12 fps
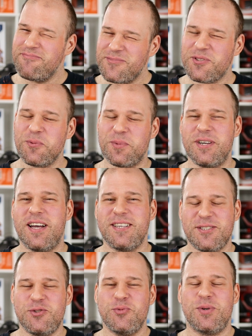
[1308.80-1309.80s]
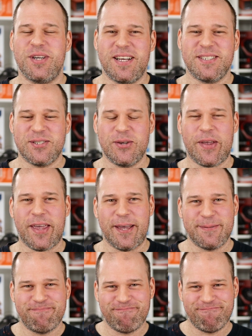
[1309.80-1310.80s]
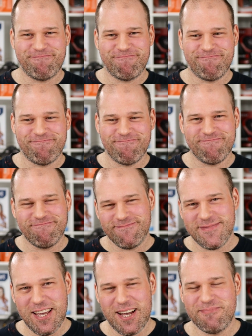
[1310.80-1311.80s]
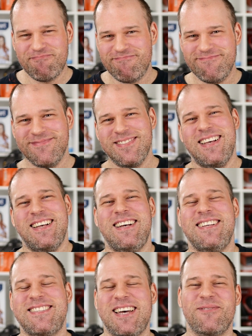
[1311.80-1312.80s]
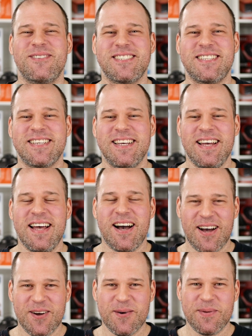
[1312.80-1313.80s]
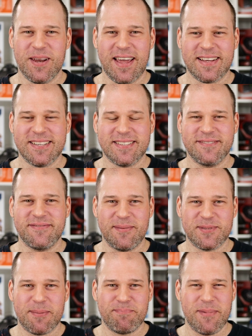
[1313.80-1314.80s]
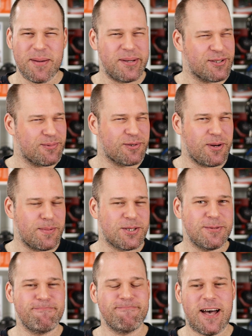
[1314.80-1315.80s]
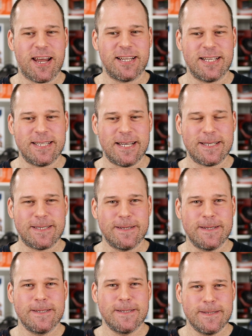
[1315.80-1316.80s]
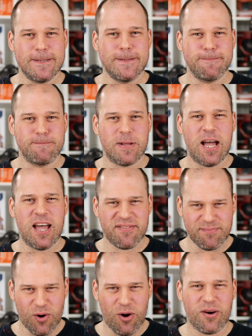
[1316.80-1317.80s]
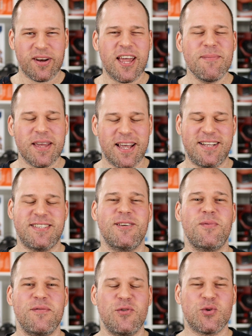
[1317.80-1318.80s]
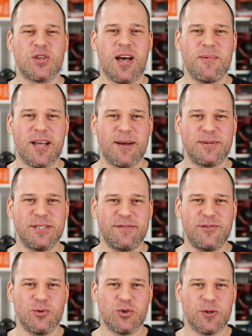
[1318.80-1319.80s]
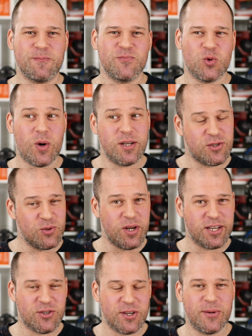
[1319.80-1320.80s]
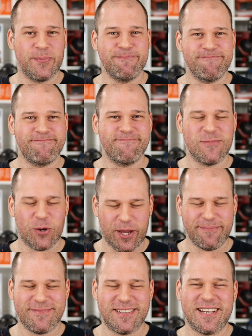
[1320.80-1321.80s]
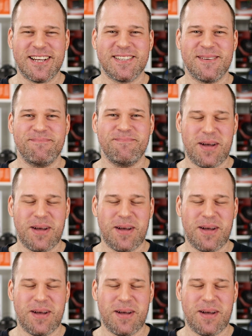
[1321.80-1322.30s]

Super nice, super nice. Okay, yeah, that was it. I hope you liked it. Thumbs up, maybe a subscription. Other than that, I have more gaming headset reviews coming up in the future. Quite soon, actually. Okay, until next time.